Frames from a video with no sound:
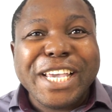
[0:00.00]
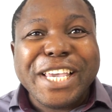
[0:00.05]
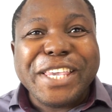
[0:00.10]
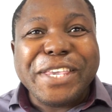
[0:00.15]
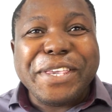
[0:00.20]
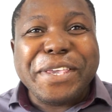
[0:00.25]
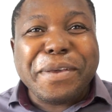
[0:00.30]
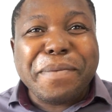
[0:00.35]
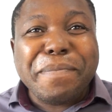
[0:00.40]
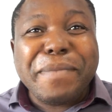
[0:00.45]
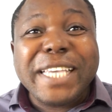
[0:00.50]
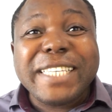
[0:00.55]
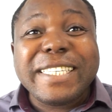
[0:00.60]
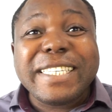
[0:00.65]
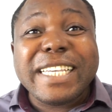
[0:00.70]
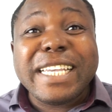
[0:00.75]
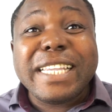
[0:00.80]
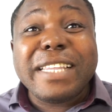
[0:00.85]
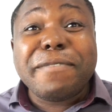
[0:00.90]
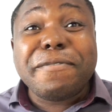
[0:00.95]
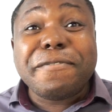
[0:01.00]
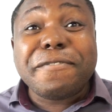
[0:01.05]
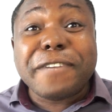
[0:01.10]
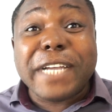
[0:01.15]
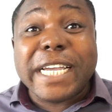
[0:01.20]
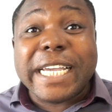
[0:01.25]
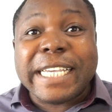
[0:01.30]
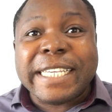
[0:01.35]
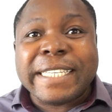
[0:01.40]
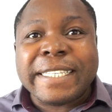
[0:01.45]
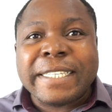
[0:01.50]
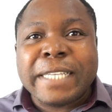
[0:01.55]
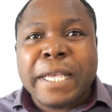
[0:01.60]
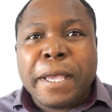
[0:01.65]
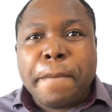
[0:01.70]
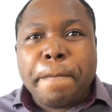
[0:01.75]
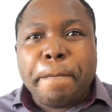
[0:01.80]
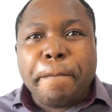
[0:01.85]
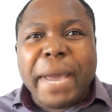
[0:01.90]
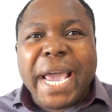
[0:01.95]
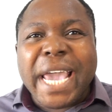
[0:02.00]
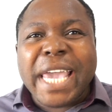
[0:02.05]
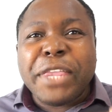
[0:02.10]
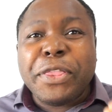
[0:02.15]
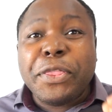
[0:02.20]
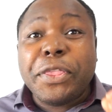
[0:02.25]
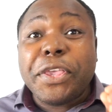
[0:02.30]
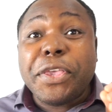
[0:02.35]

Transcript: You may see the phrase, mind